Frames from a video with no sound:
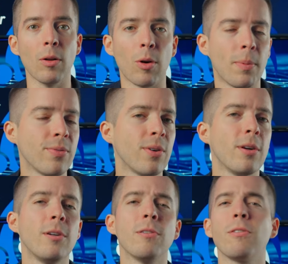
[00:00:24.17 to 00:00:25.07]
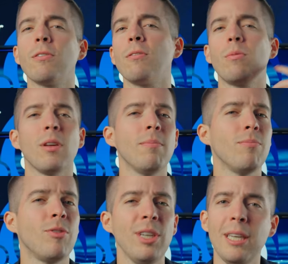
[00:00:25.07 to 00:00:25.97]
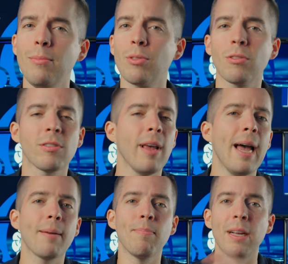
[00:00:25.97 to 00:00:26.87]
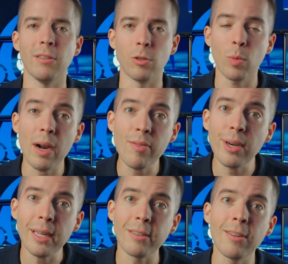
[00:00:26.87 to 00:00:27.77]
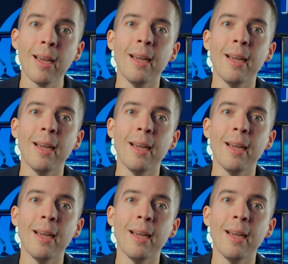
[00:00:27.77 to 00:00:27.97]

or prefers some Teams or Slack message, whatever it is,